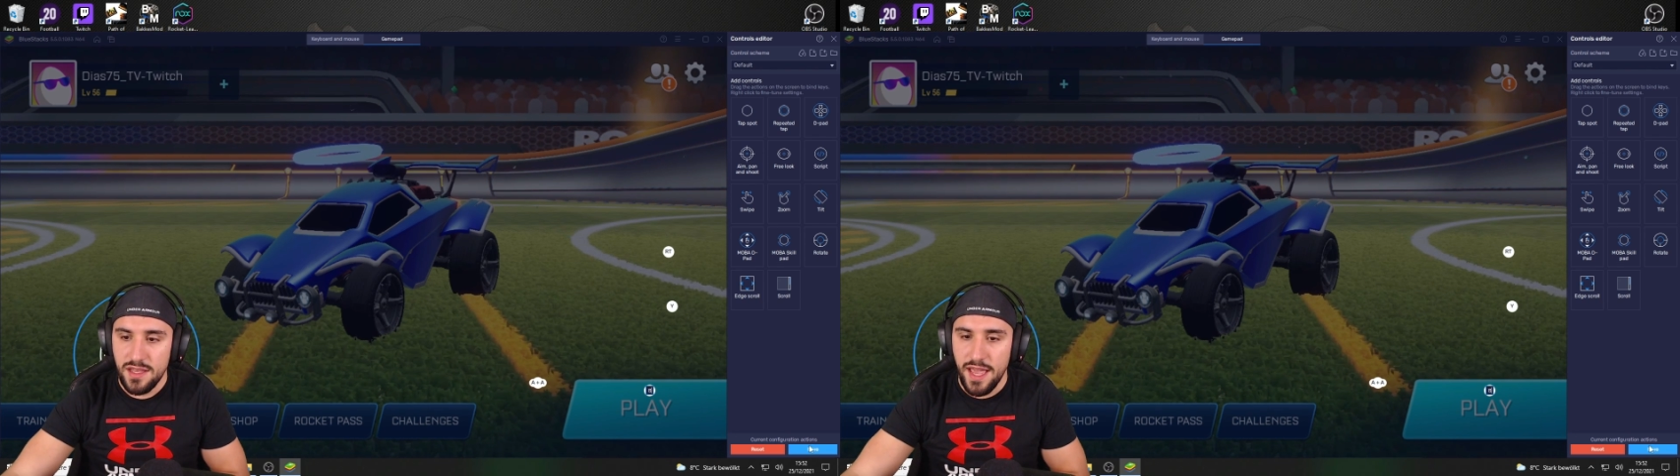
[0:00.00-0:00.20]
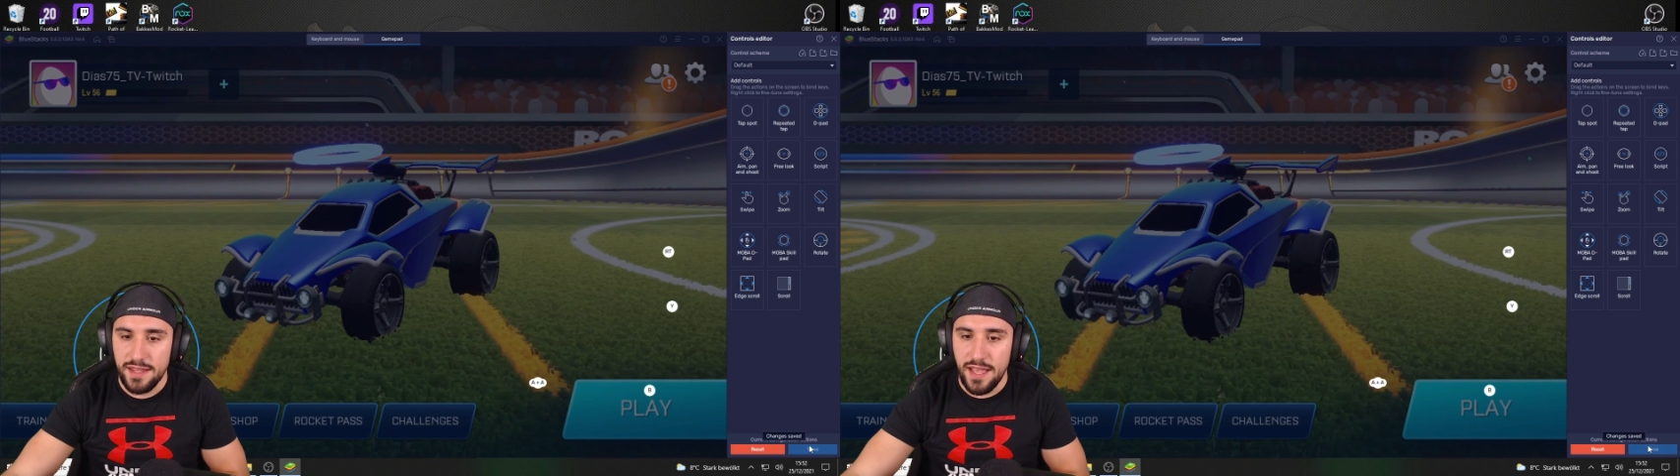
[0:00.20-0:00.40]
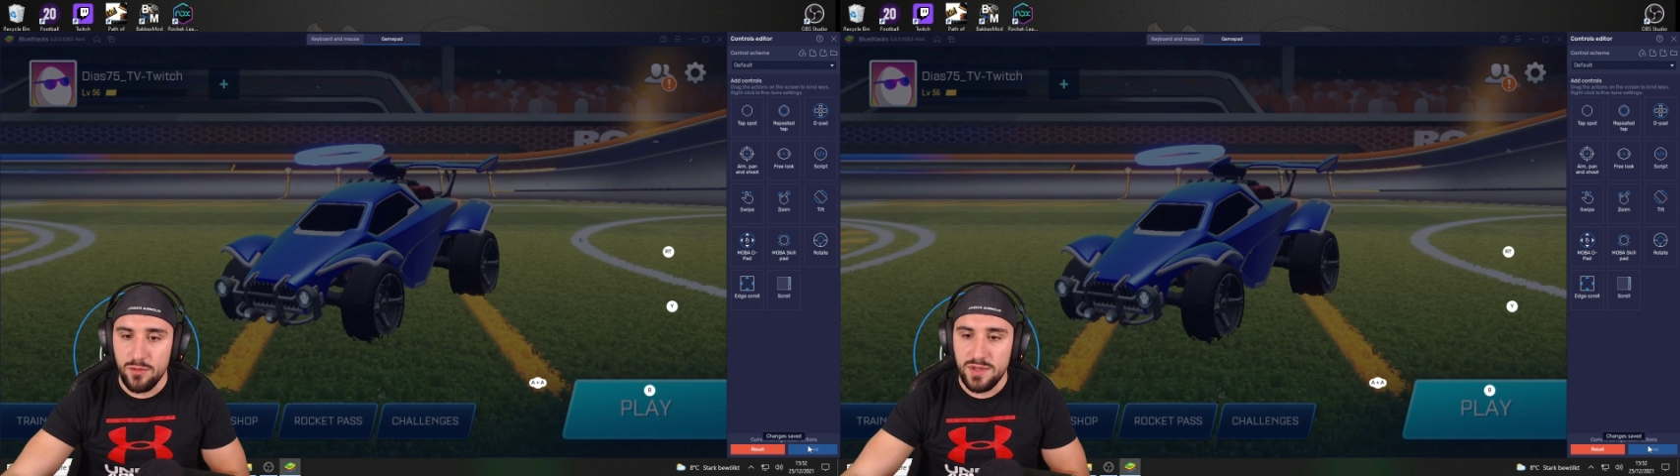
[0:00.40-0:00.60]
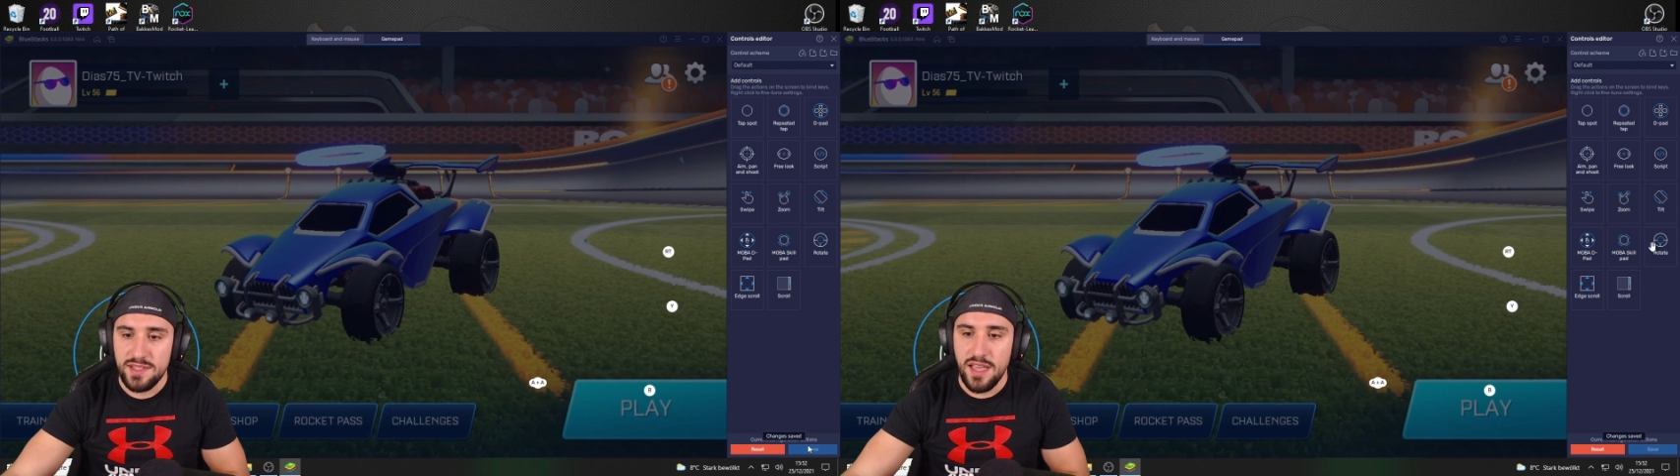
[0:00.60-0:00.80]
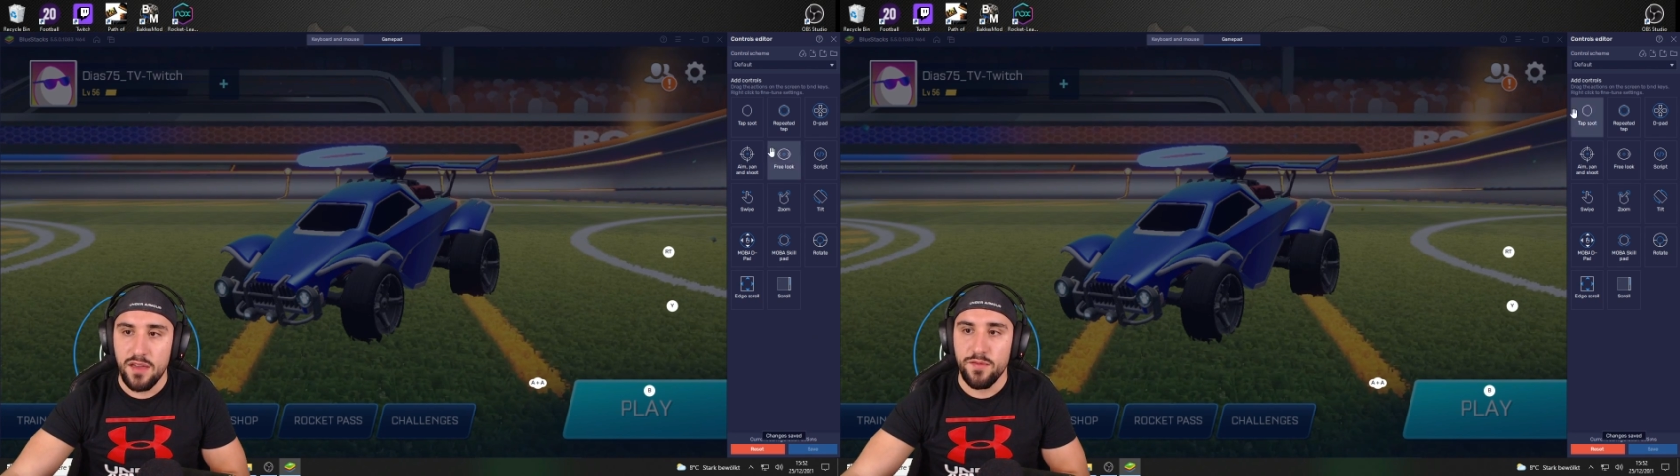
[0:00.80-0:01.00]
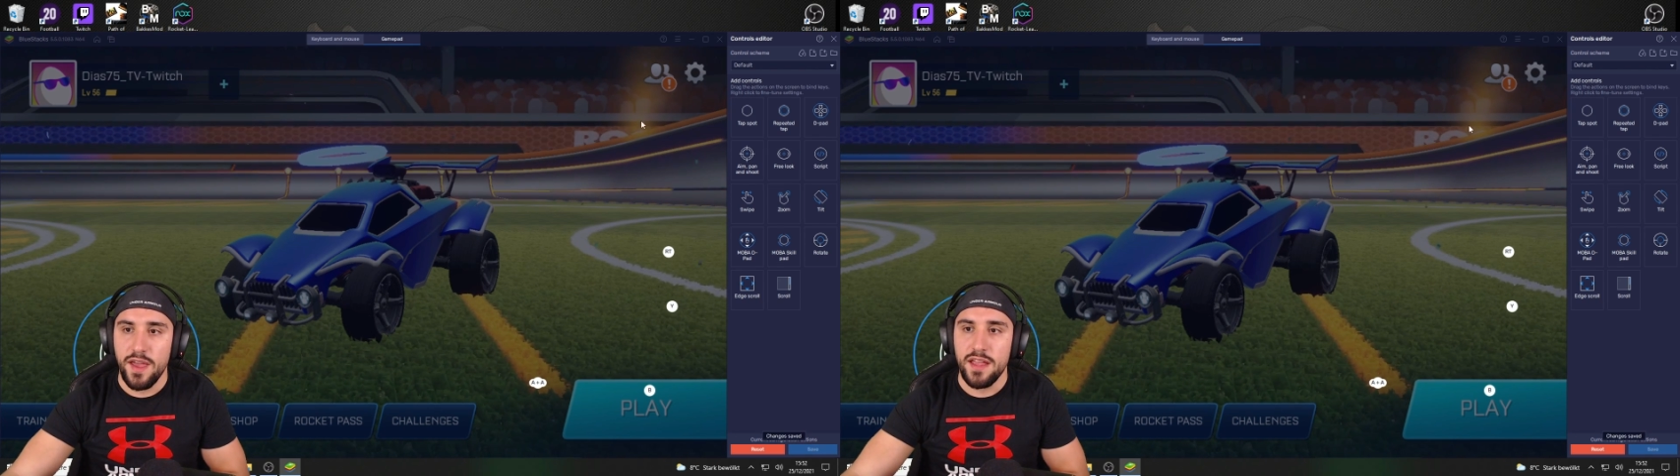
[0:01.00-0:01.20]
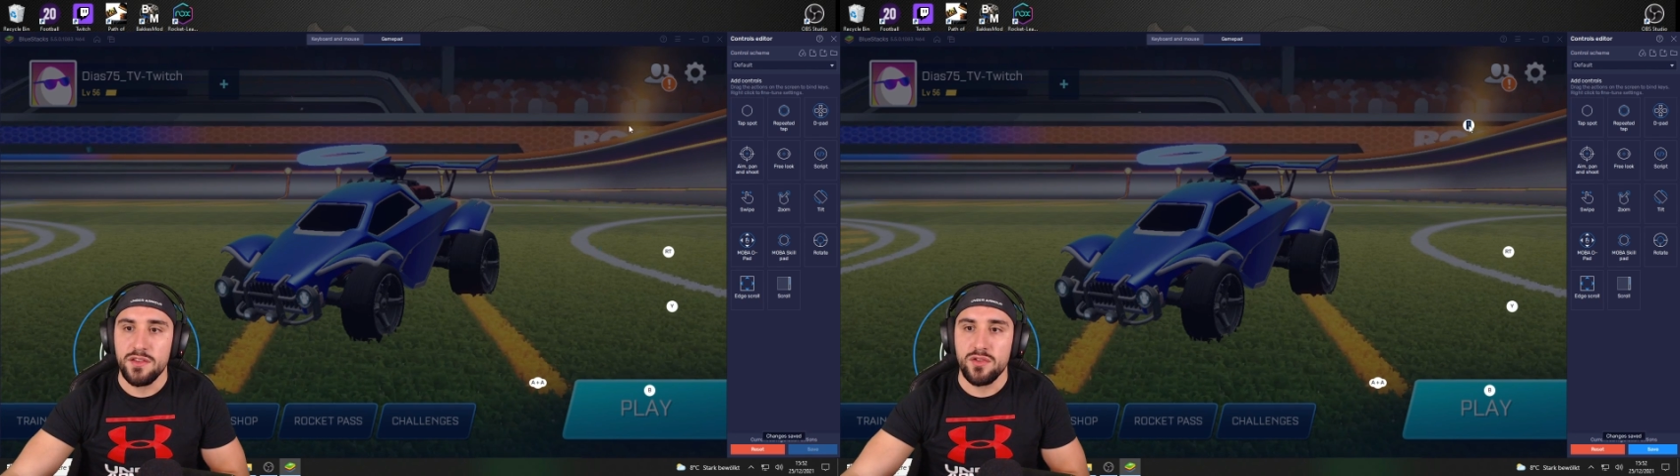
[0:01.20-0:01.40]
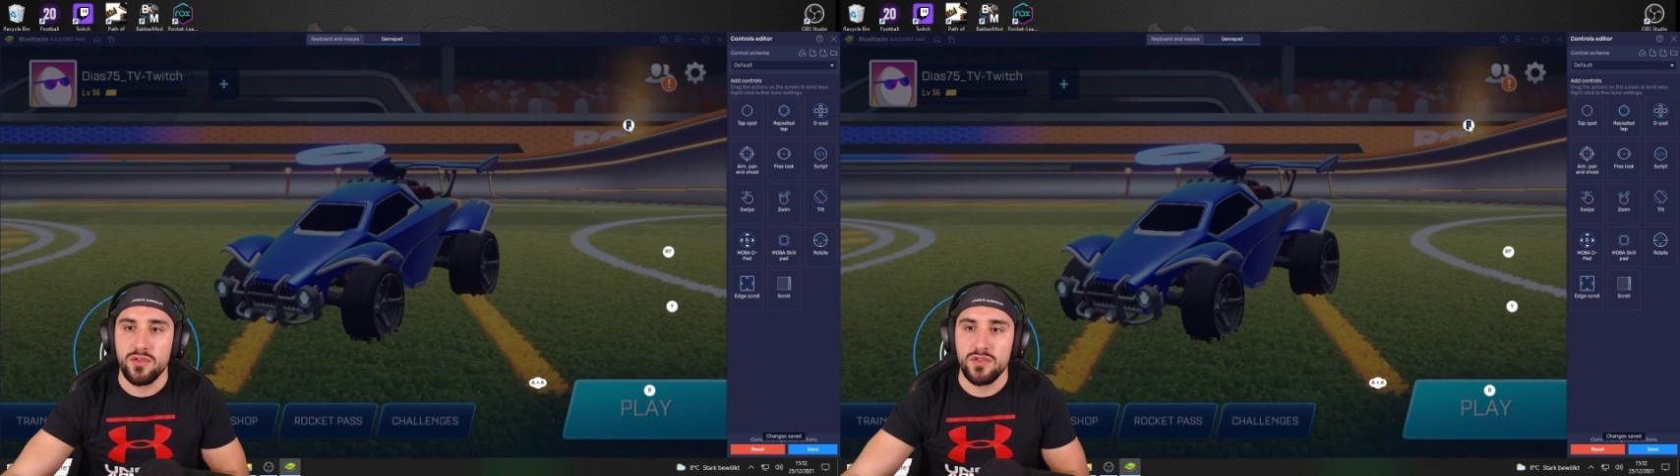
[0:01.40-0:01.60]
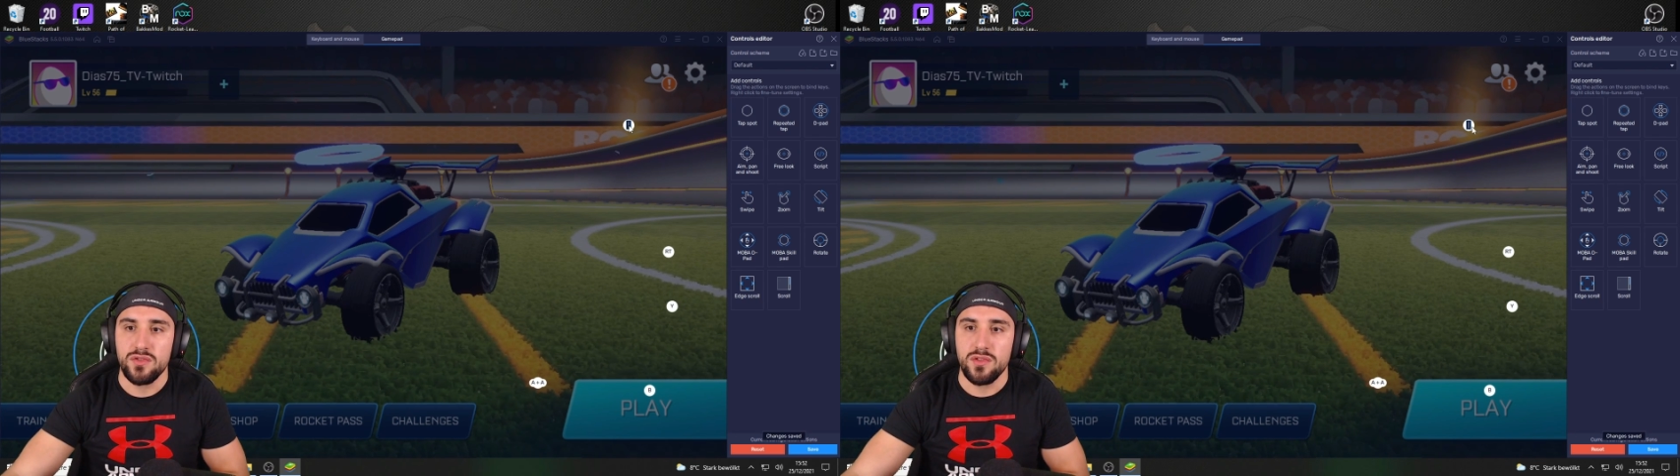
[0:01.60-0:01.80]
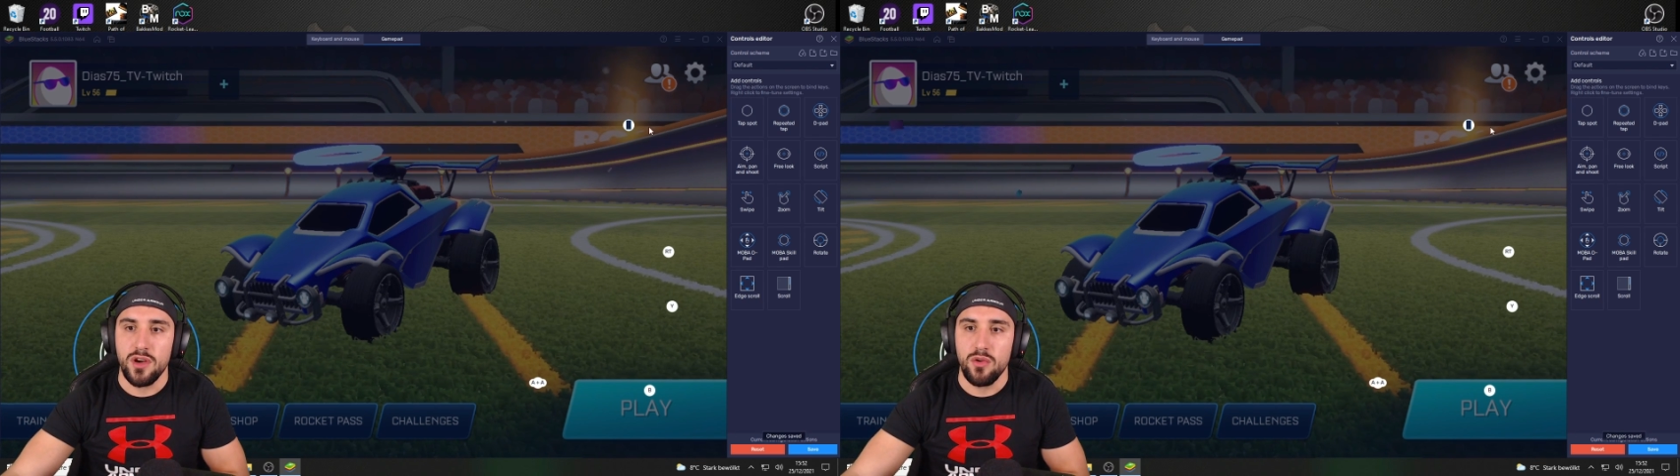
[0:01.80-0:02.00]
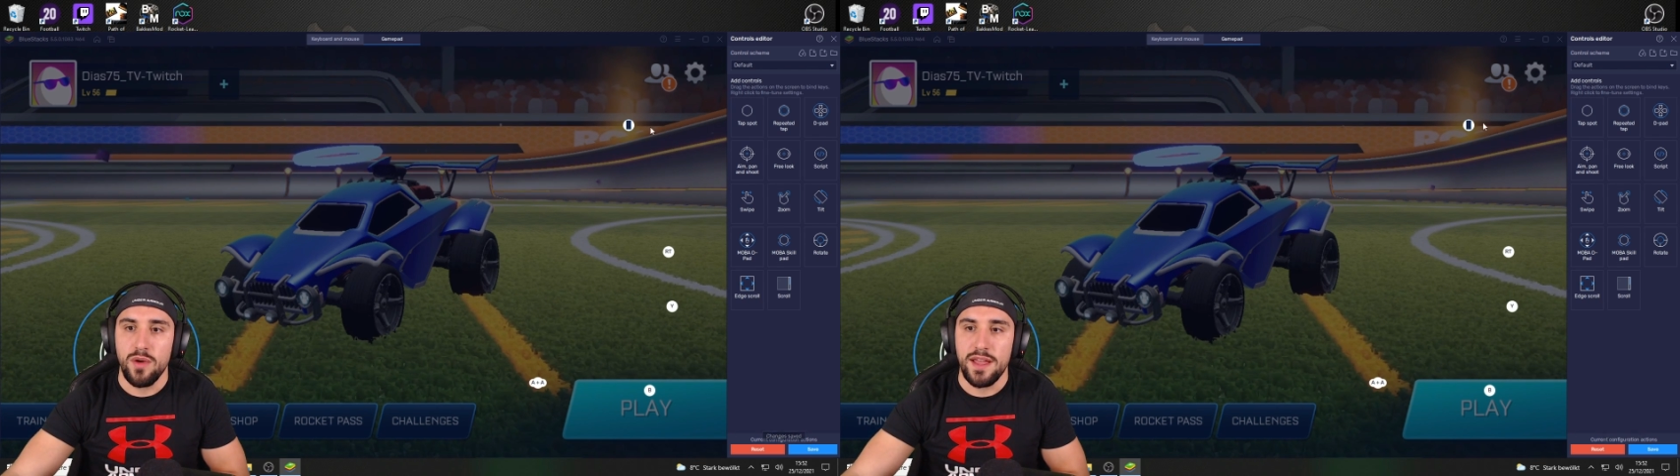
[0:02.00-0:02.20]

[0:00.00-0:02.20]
and then we save and you're good to go